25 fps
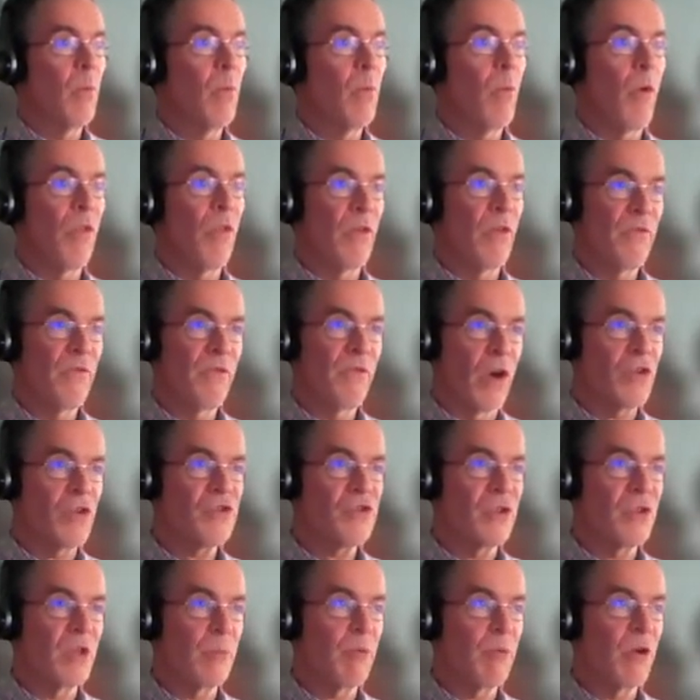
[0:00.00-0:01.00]
what the
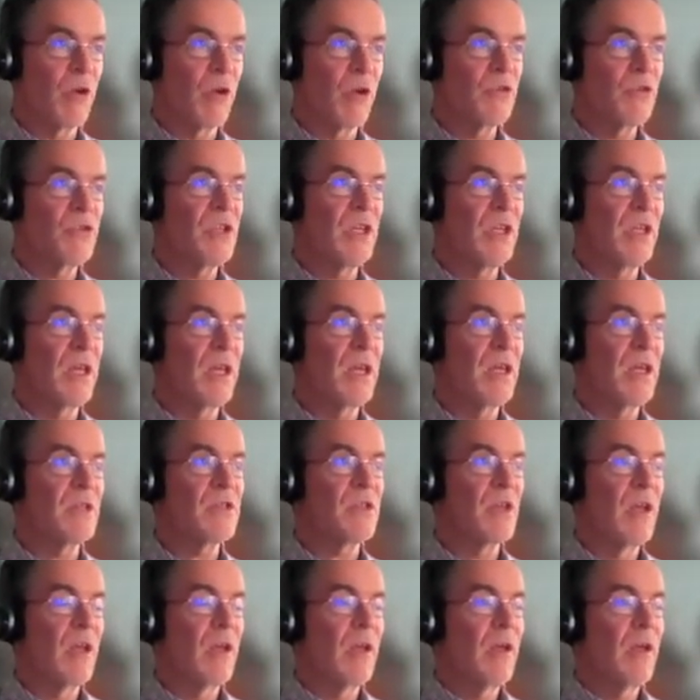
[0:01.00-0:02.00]
function of the protein
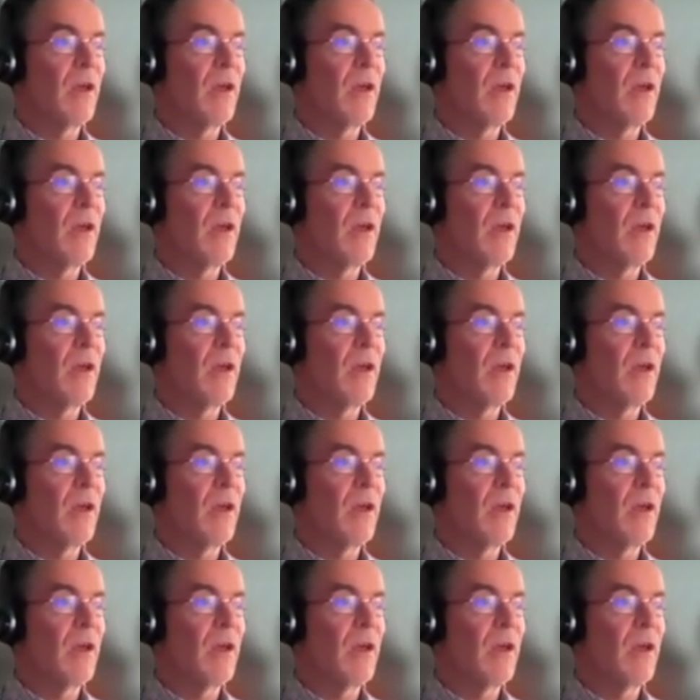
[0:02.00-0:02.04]
is,